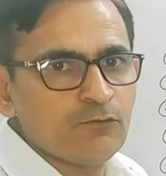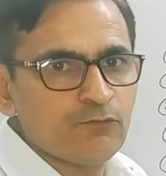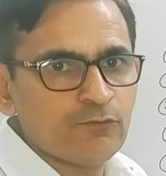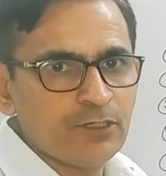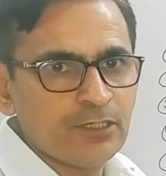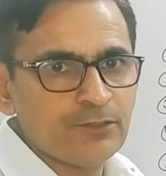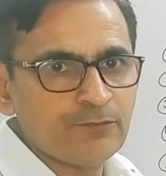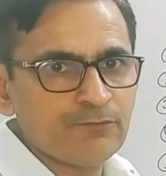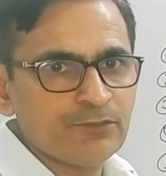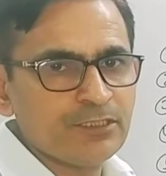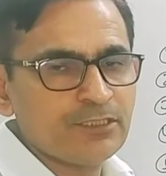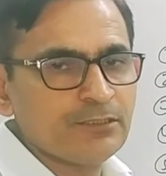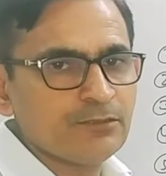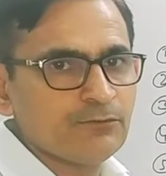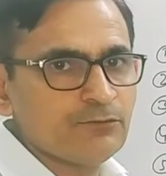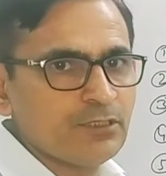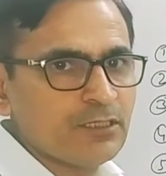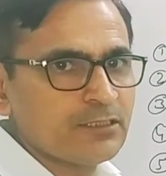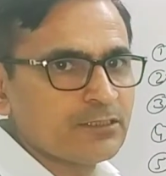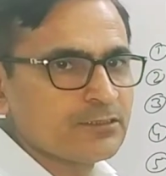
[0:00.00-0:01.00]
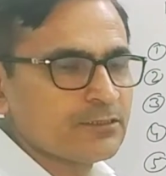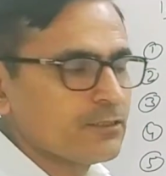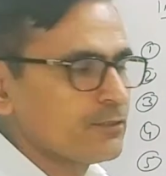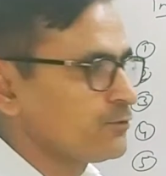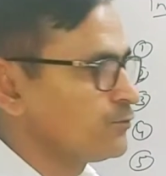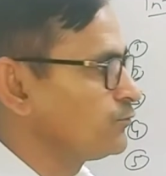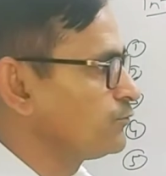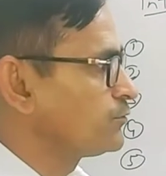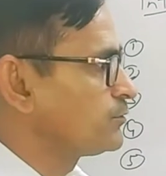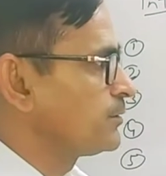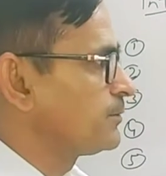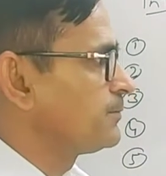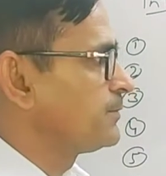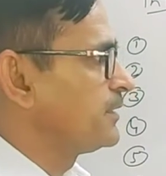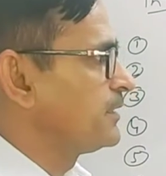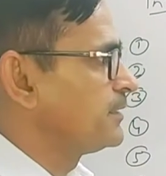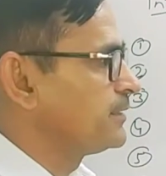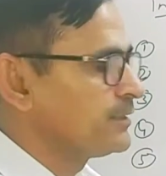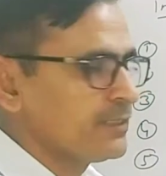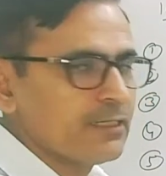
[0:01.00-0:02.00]
When we give answer to
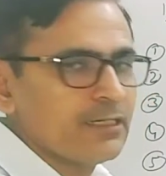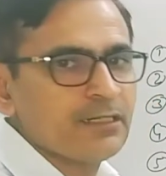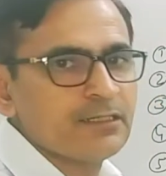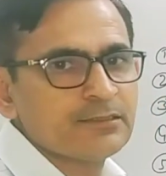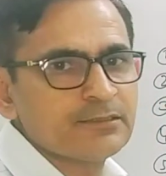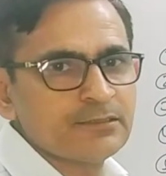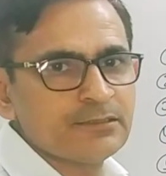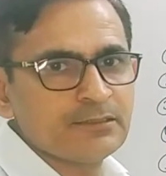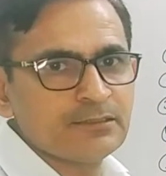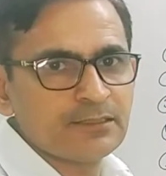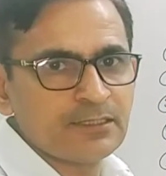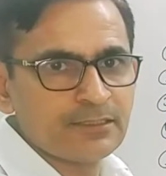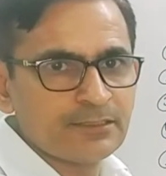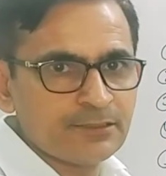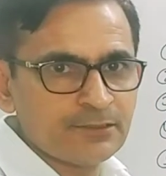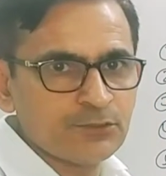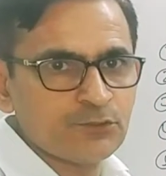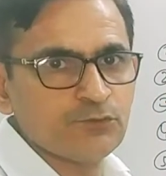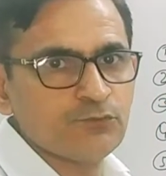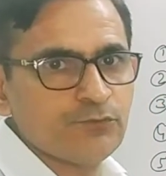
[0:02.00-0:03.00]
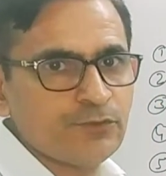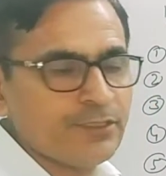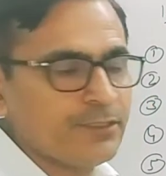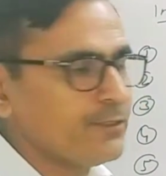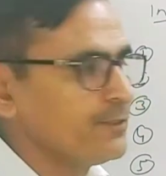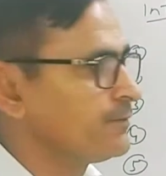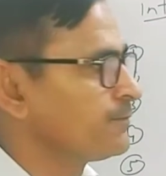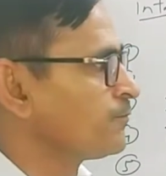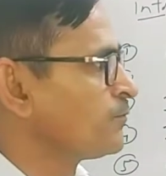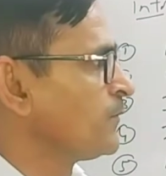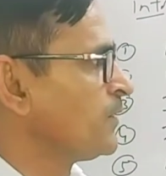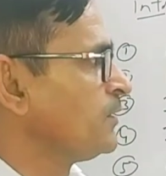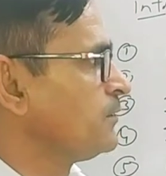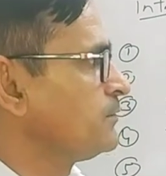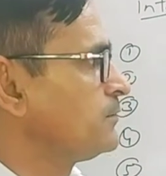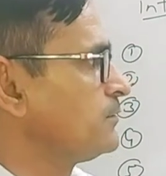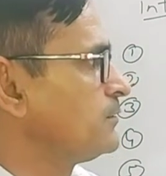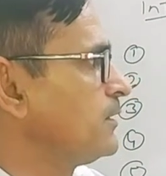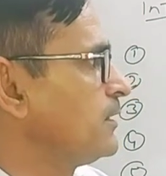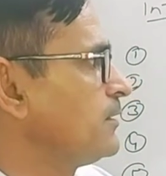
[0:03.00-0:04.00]
somebody else in negative way,
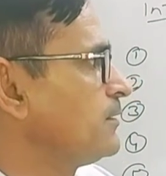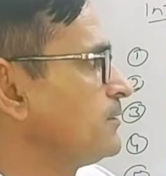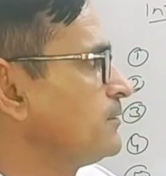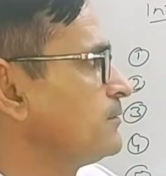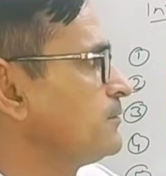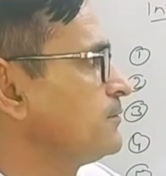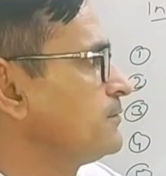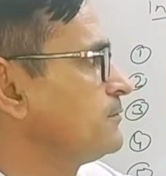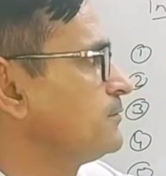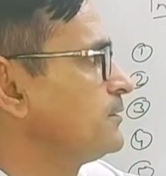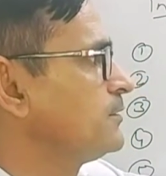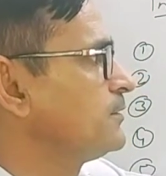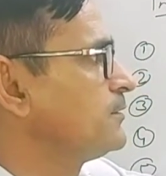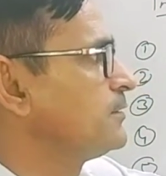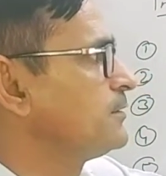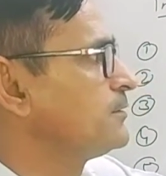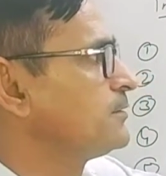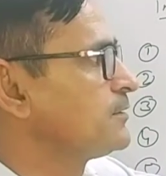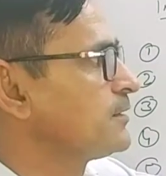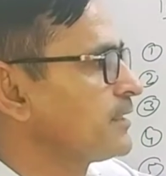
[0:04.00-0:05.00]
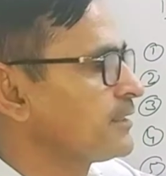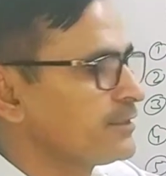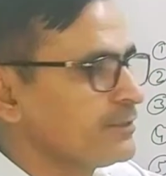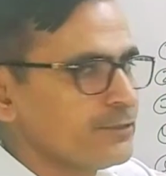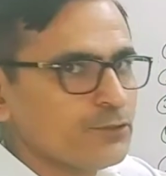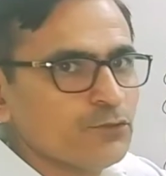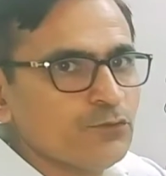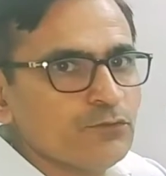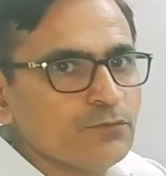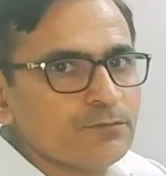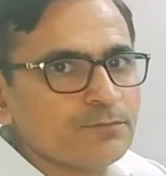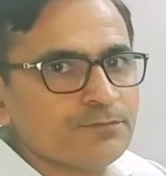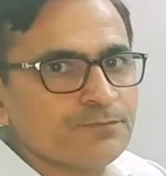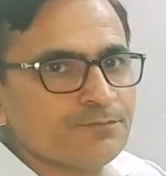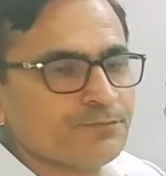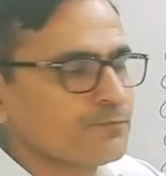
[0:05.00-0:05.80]
then this is negative.